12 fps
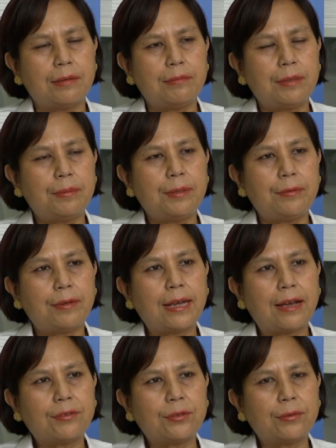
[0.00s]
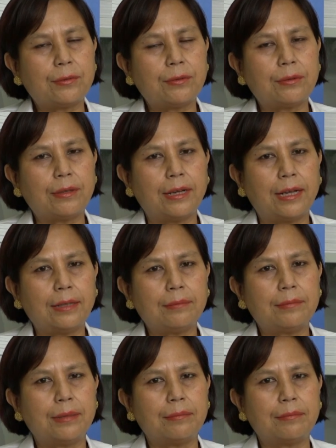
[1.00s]
Maybe we'll have to
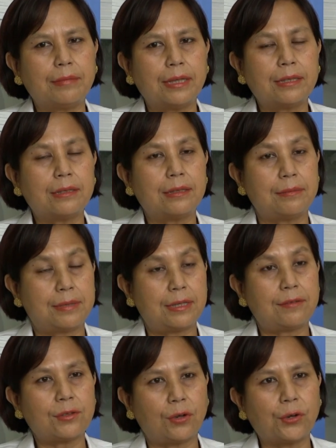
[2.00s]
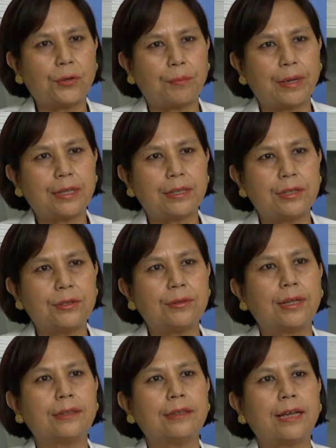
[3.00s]
help them get themselves occupied into
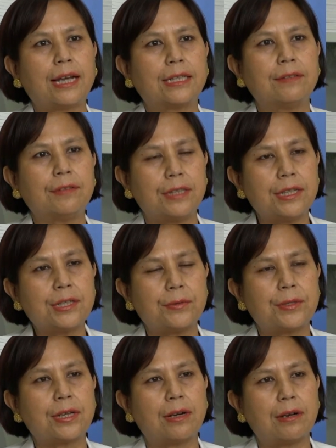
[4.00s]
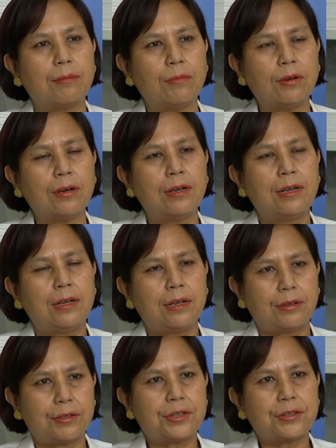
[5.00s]
other activities which are more
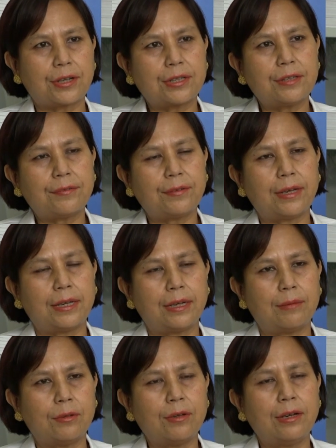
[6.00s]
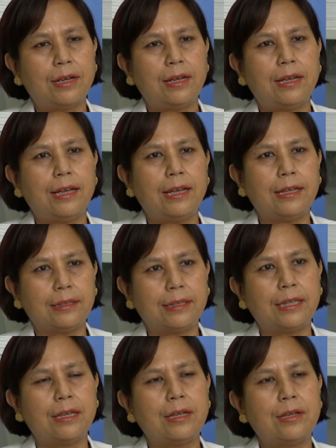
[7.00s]
constructive and are more
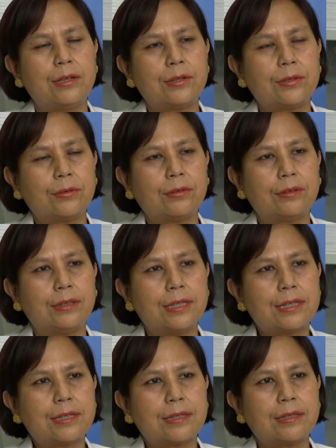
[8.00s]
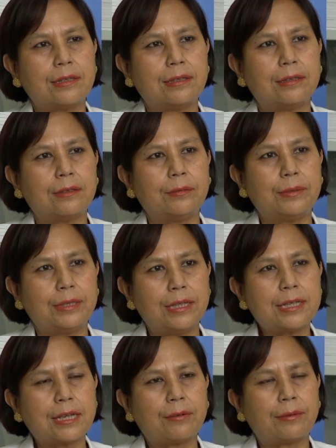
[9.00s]
healthy. So this, with
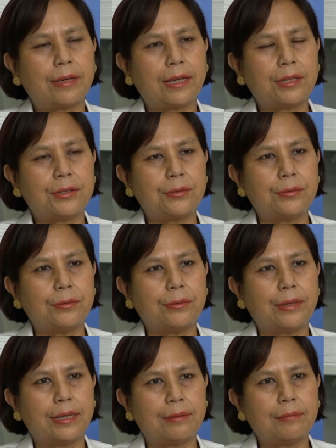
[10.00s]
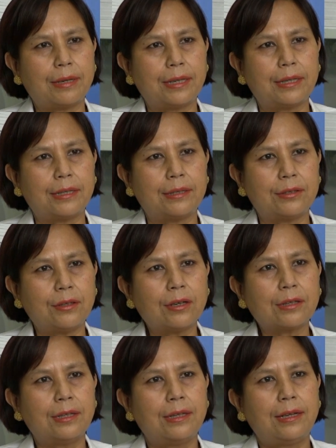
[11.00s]
this, I would like to end my
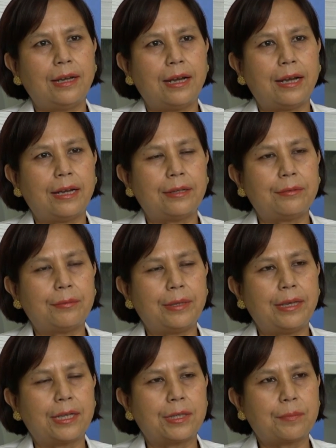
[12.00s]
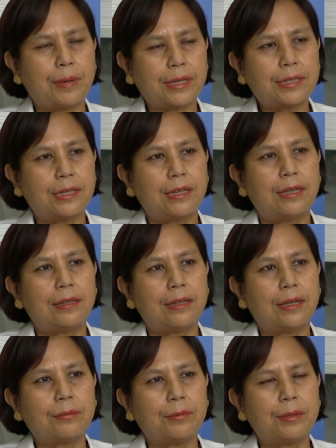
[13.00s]
talk, and we expect
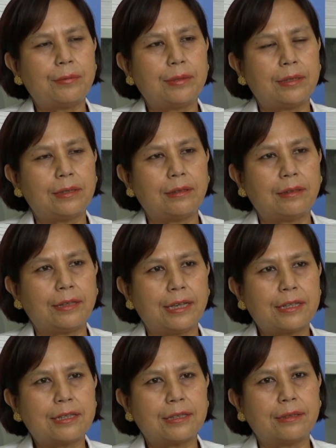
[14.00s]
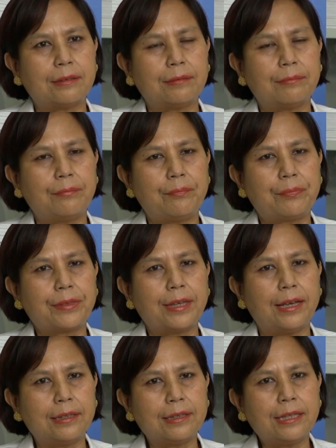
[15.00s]
that we will get a
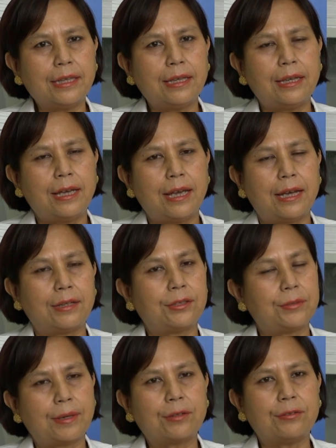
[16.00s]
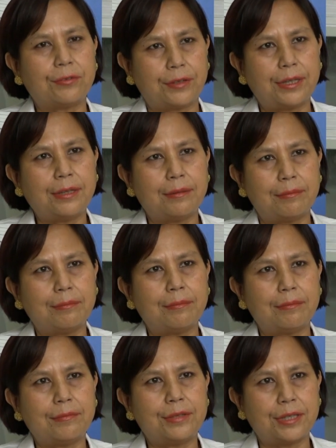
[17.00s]
healthy and a tobacco-free
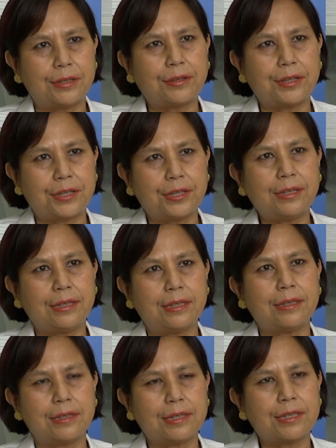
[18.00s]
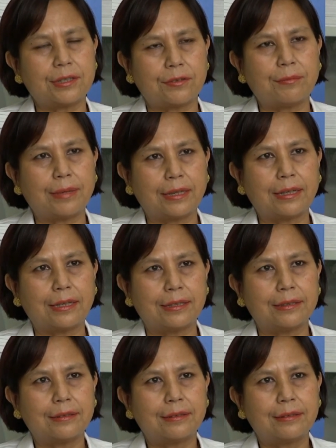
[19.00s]
generation here in the state of
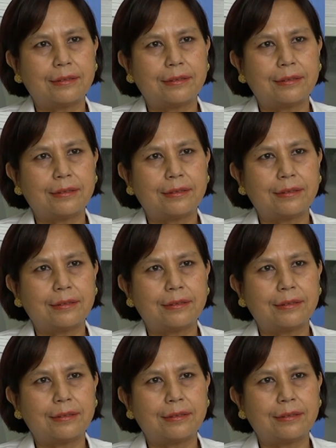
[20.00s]
Meghalaya.